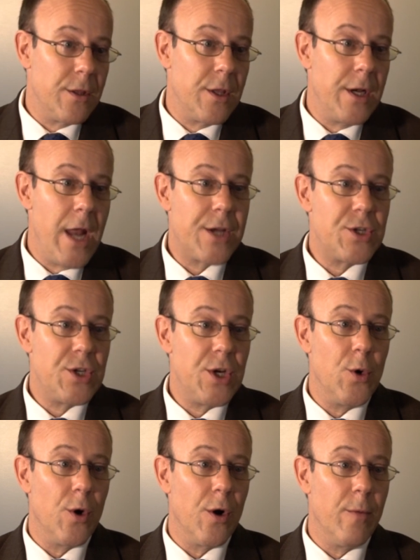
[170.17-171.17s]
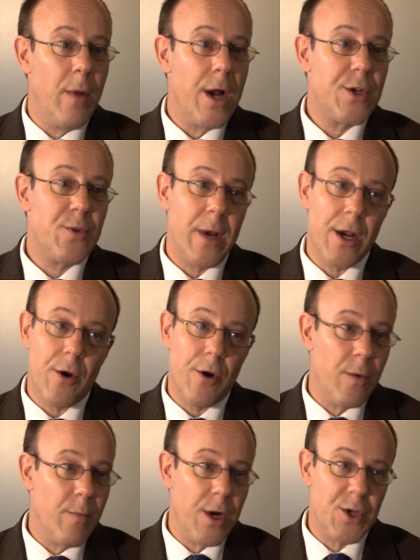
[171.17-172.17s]
The next 2 are much bigger
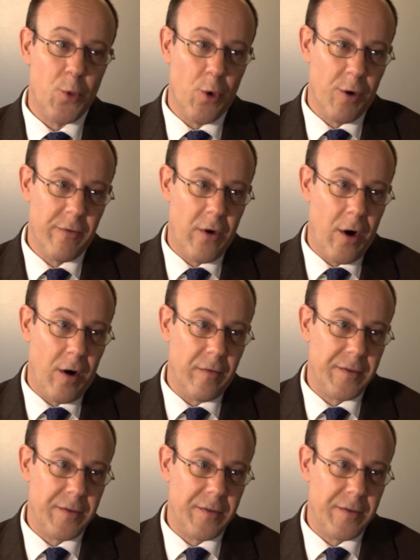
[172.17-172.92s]
and much more involved.